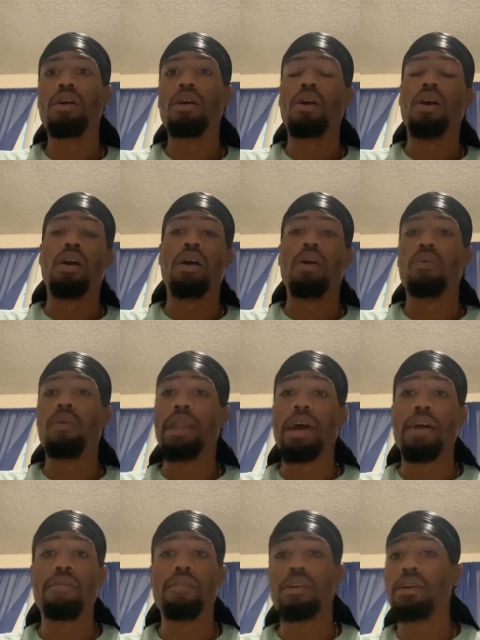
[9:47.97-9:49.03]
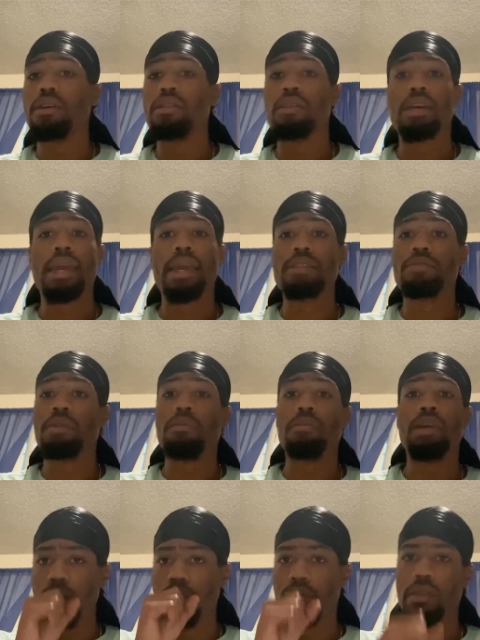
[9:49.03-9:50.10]
or whatever the case may
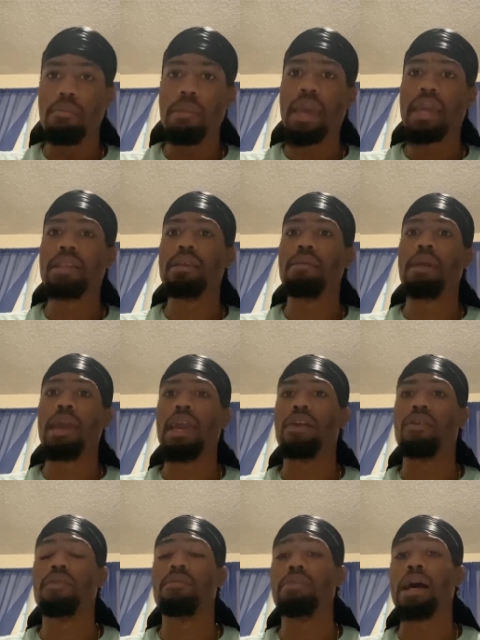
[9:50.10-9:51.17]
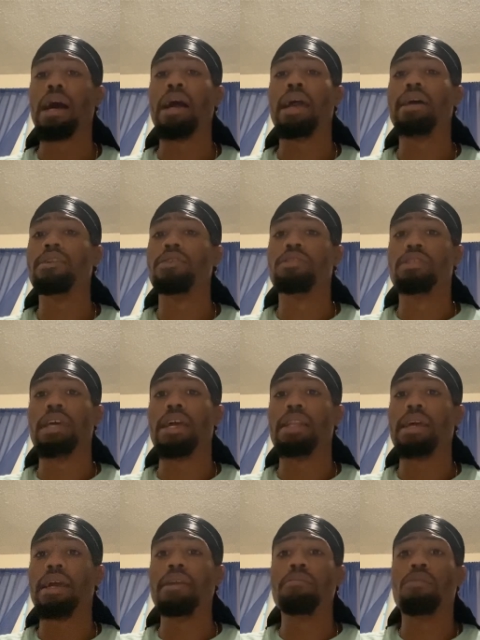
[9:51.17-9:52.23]
be, making them angry. But I understand
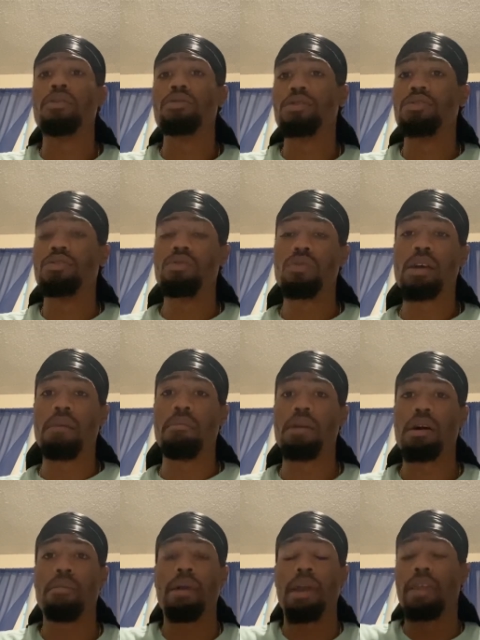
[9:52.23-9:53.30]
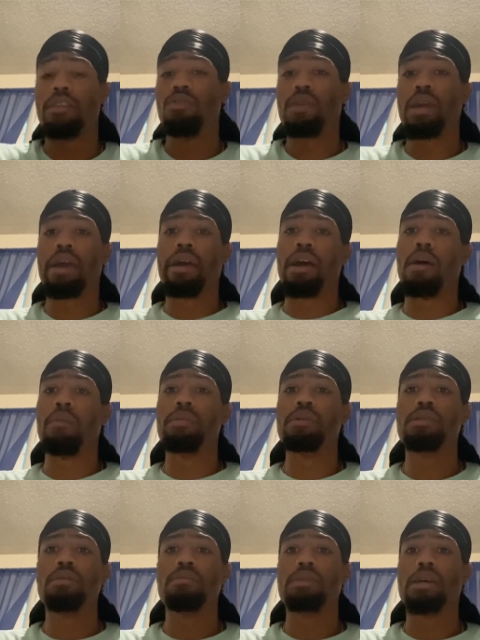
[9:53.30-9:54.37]
that emotions do come up and you can't help it
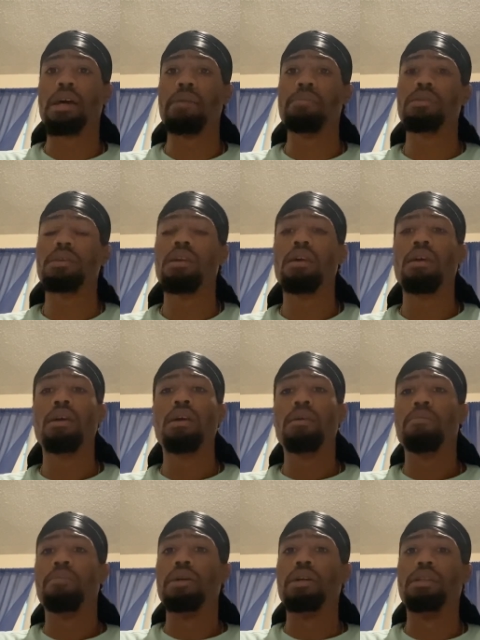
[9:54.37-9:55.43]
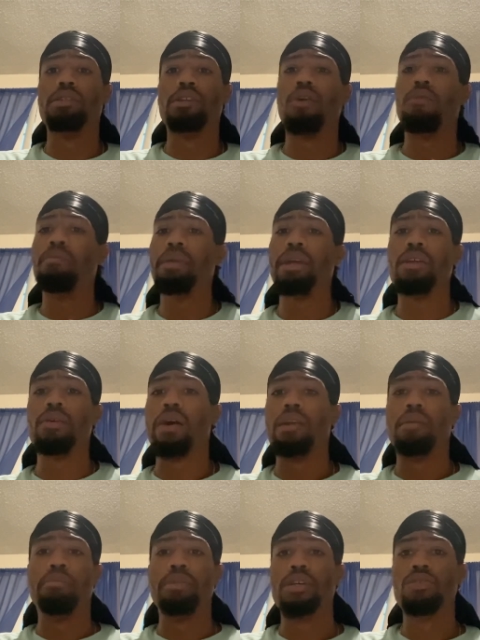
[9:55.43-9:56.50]
sometimes. But don't beat around a
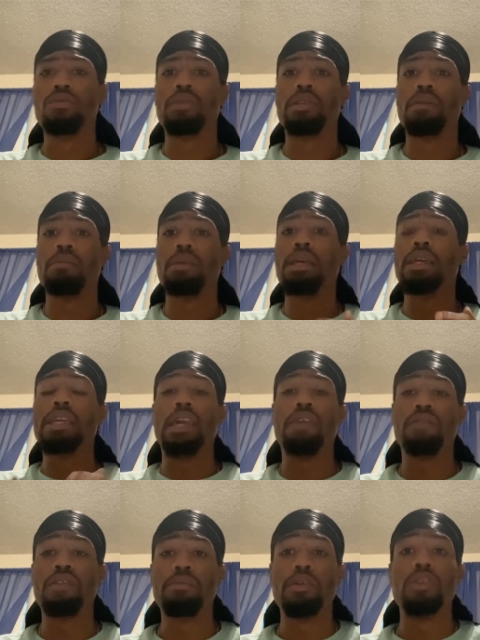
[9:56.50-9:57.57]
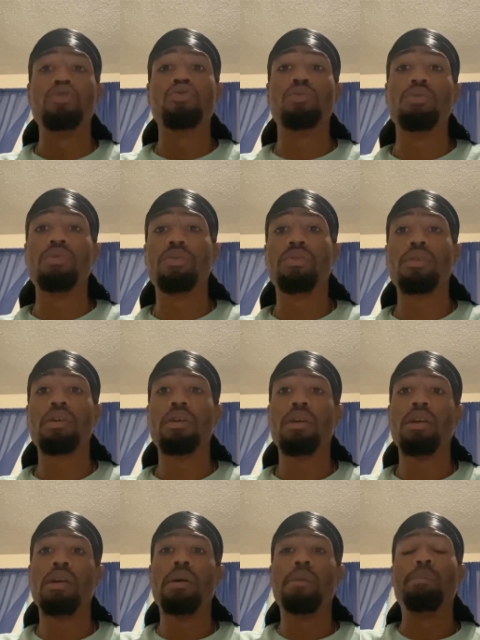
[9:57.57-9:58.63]
bush with them. Give them the truth,
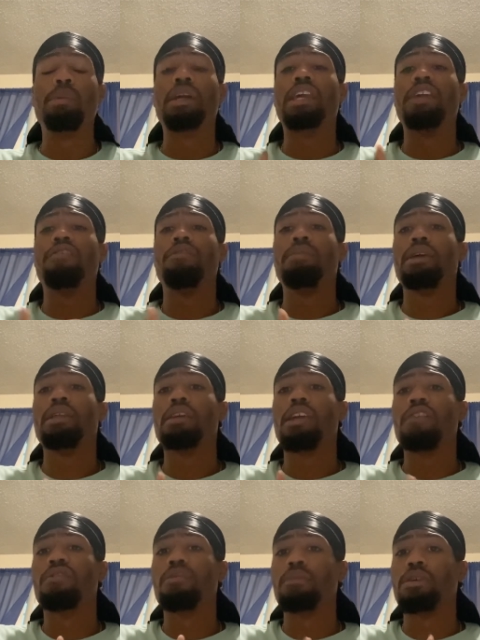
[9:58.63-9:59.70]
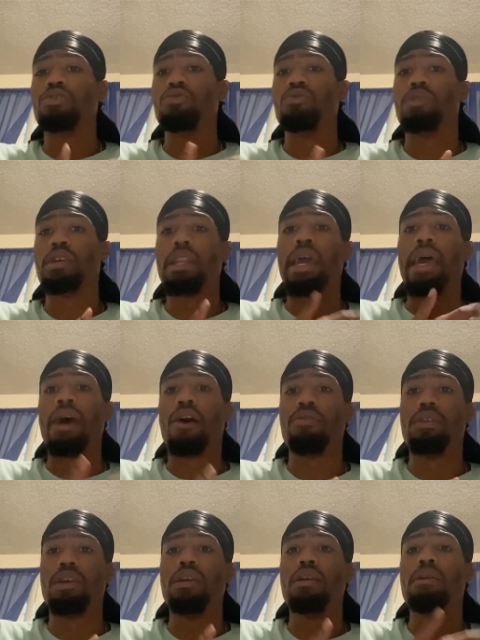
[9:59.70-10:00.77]
but give them give them the truth in a
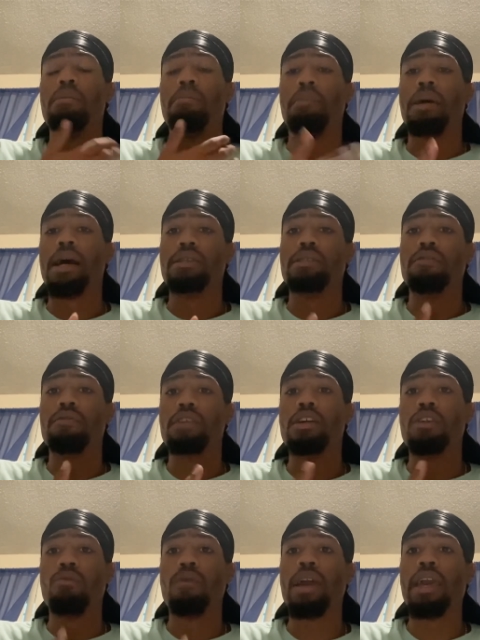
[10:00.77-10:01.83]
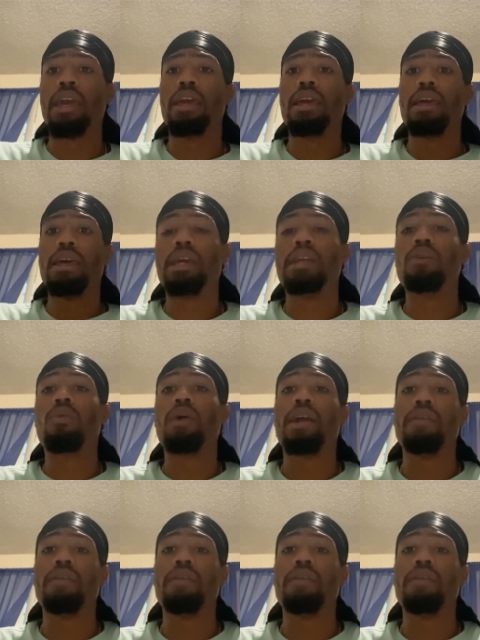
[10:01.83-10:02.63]
healthy, positive, good way, in a way